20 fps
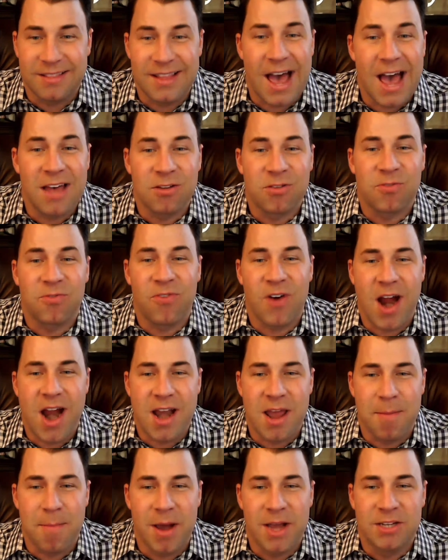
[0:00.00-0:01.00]
Last
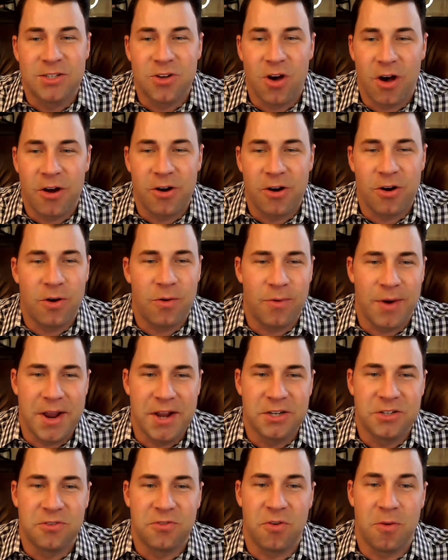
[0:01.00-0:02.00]
Friday, my daughter
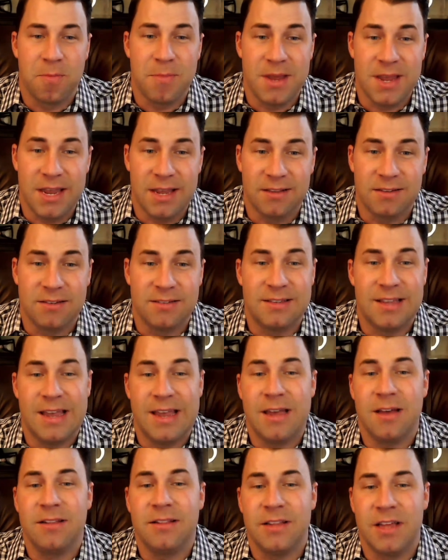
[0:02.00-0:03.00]
arranged for me to
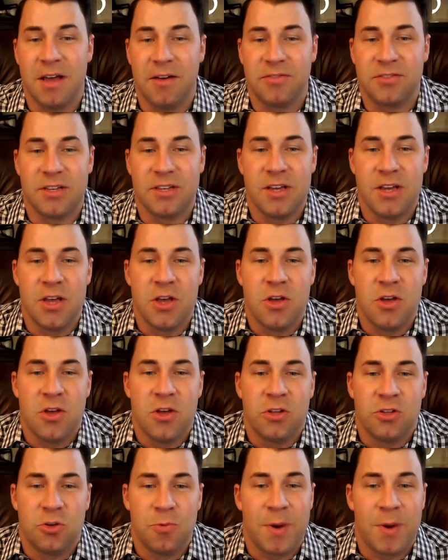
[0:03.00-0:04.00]
take a lift
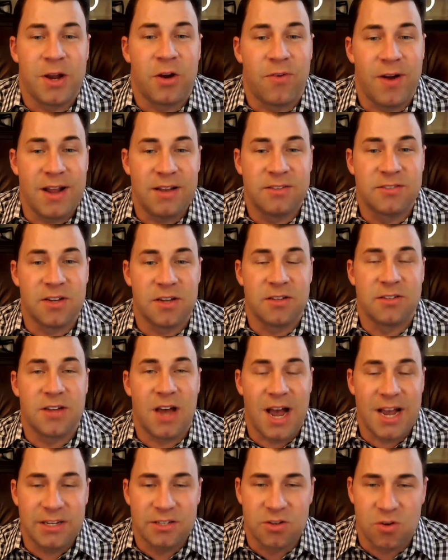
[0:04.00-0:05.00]
to my grandson's
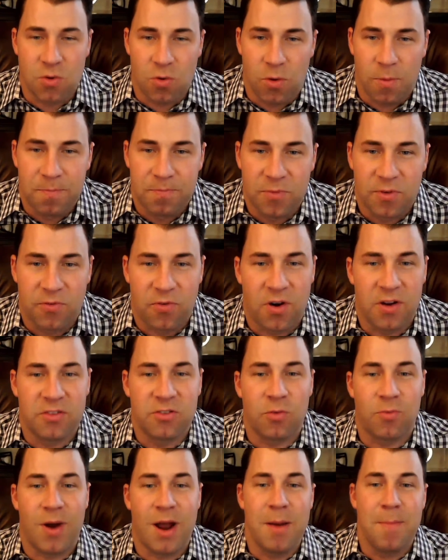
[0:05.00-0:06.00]
high school for us
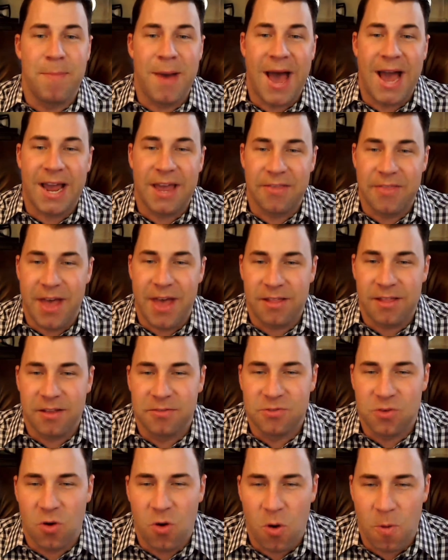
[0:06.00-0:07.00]
to ride back in that
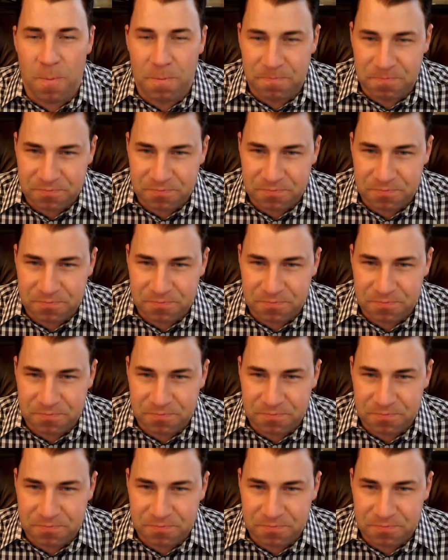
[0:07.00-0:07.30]
lift home.